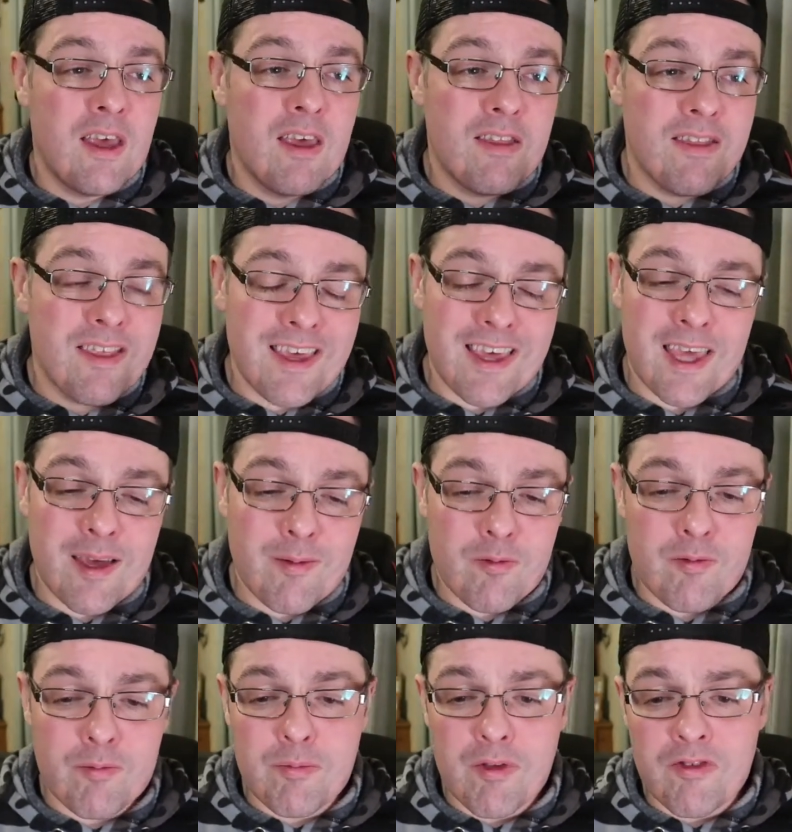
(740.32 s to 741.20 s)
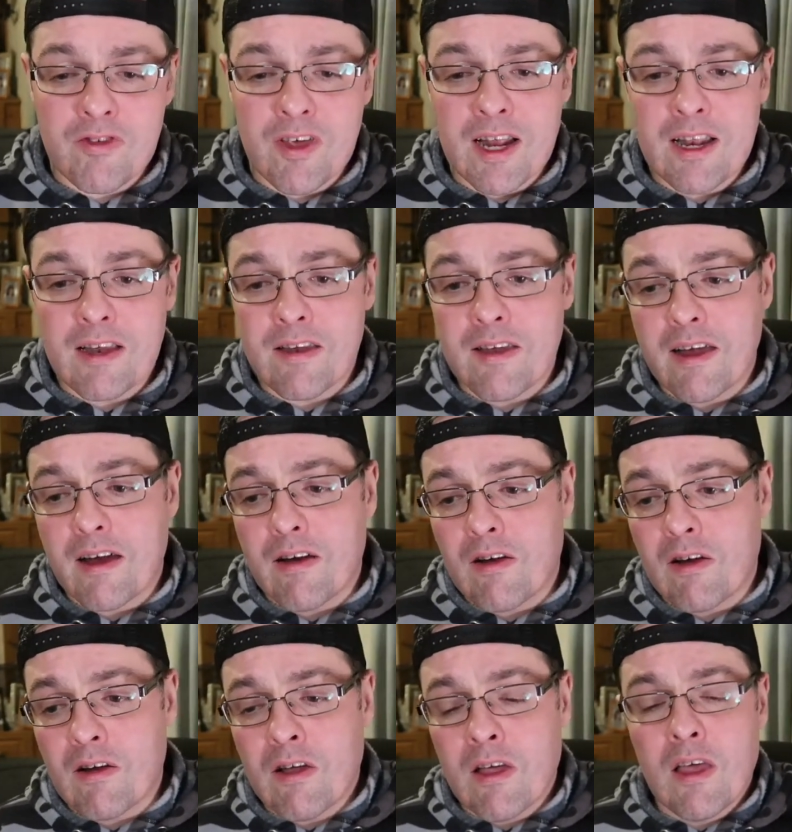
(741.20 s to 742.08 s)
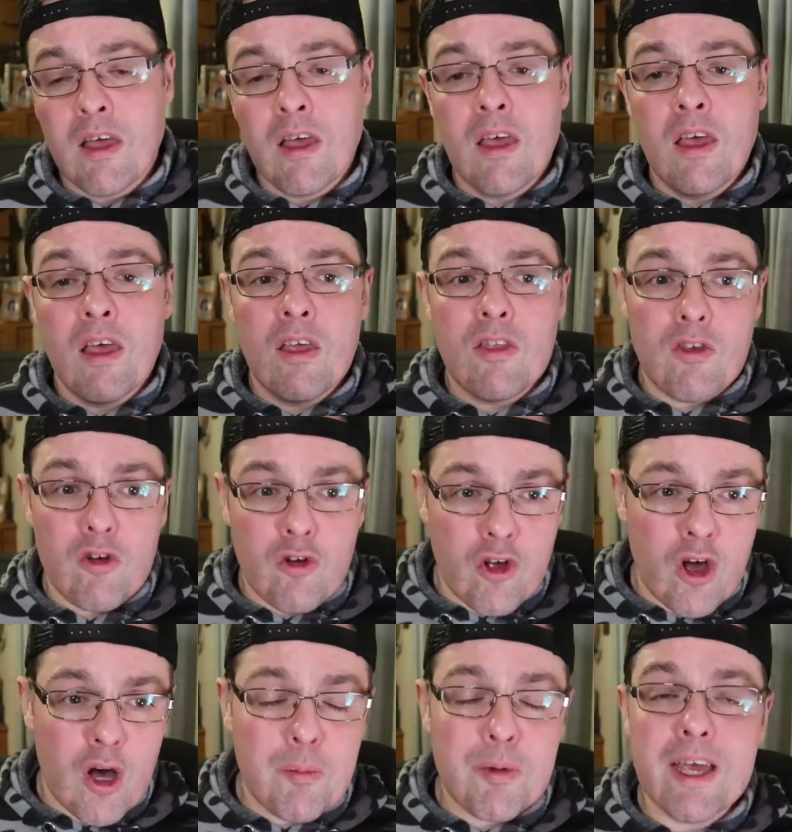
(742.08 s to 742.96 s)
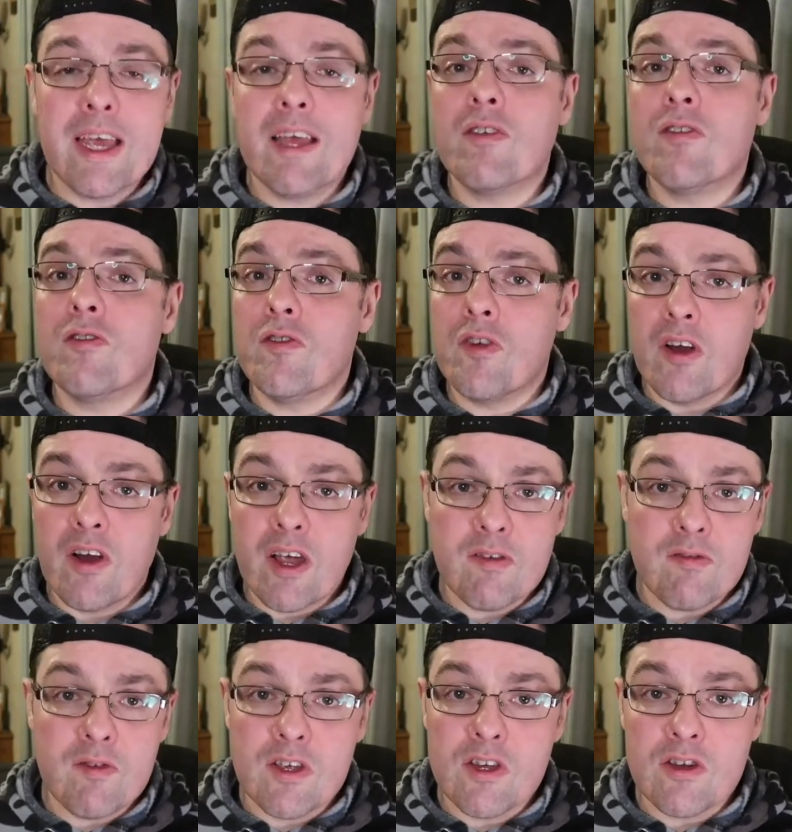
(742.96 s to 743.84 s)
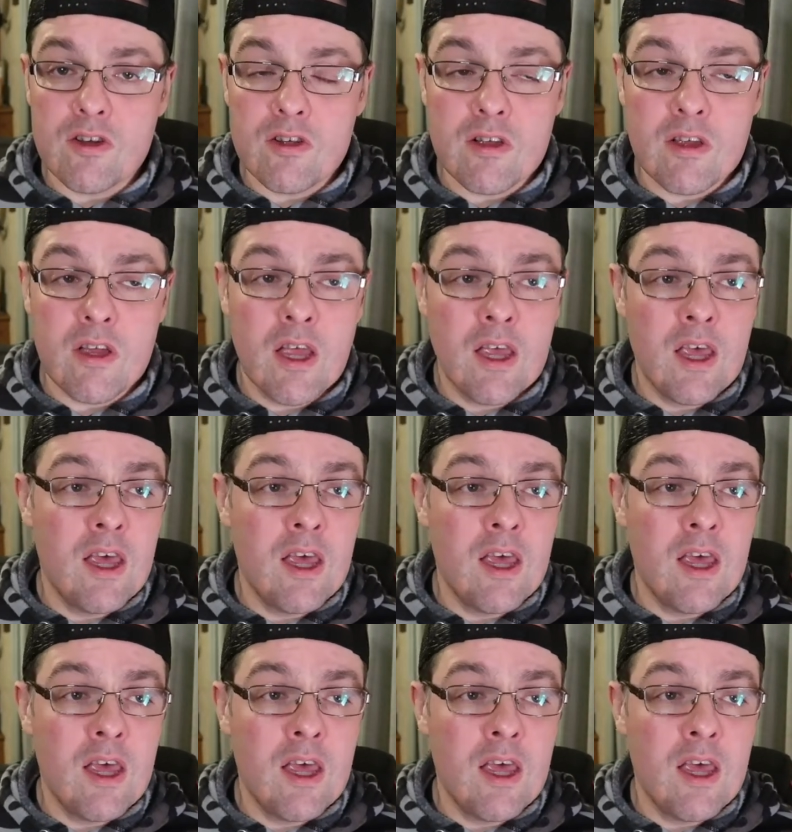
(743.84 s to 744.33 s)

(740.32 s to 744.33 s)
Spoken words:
They came from the silent era. Their comedy is very visual.